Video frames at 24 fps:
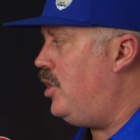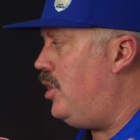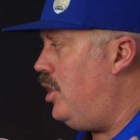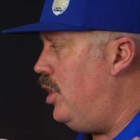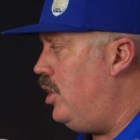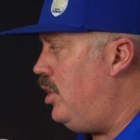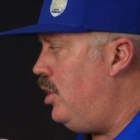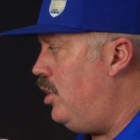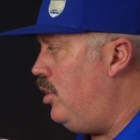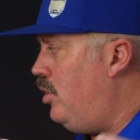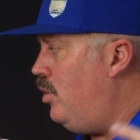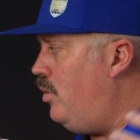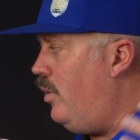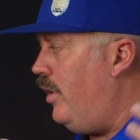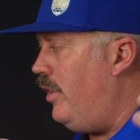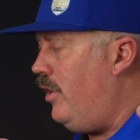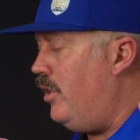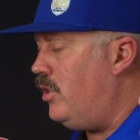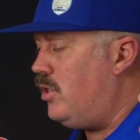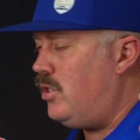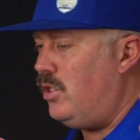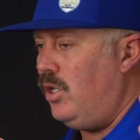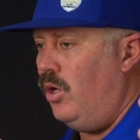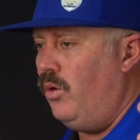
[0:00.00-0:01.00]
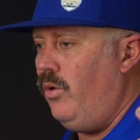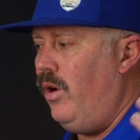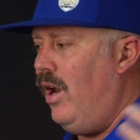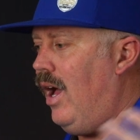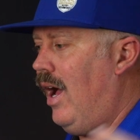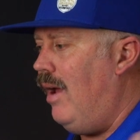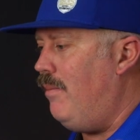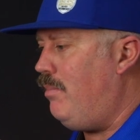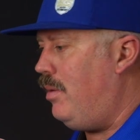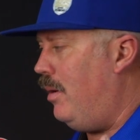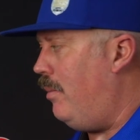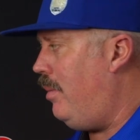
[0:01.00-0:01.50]
to do and they're so
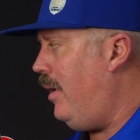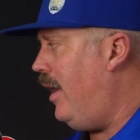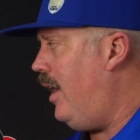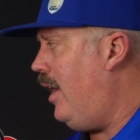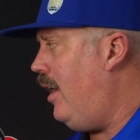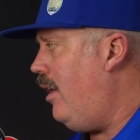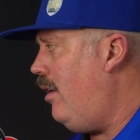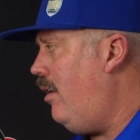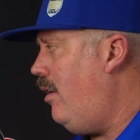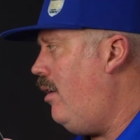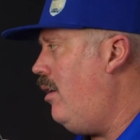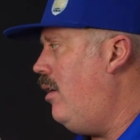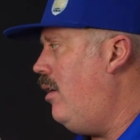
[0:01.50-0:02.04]
not prepared.